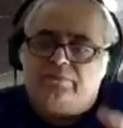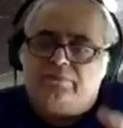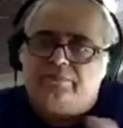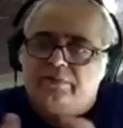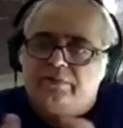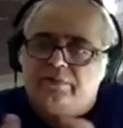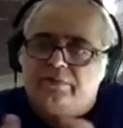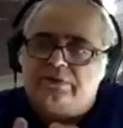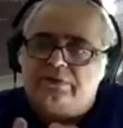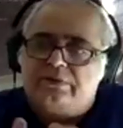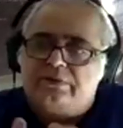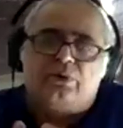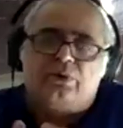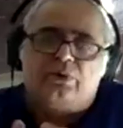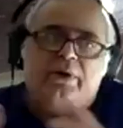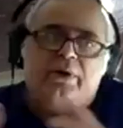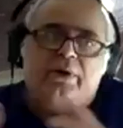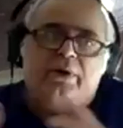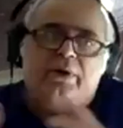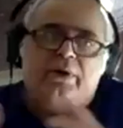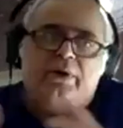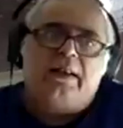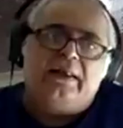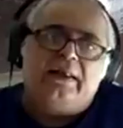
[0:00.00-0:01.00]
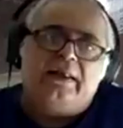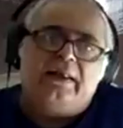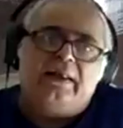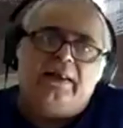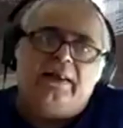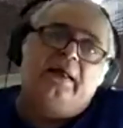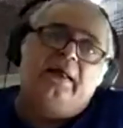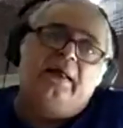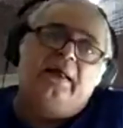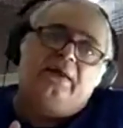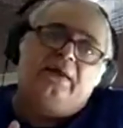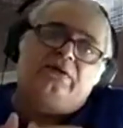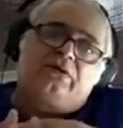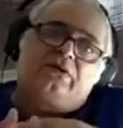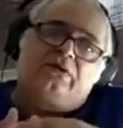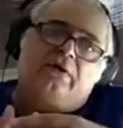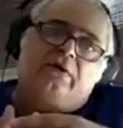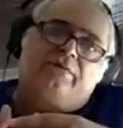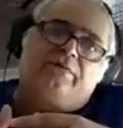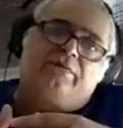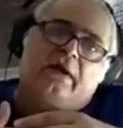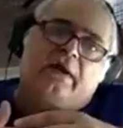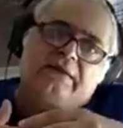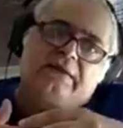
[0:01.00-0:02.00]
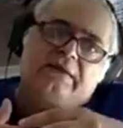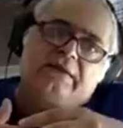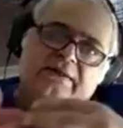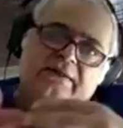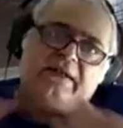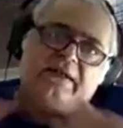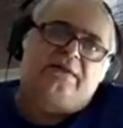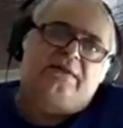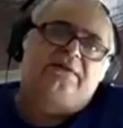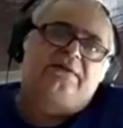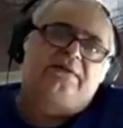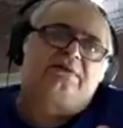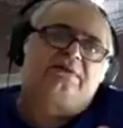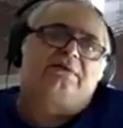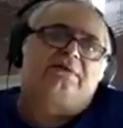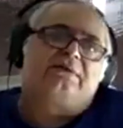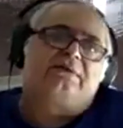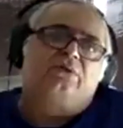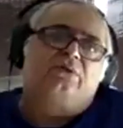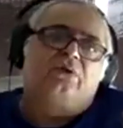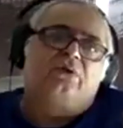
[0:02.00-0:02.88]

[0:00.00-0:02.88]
Storytelling sort of transcends those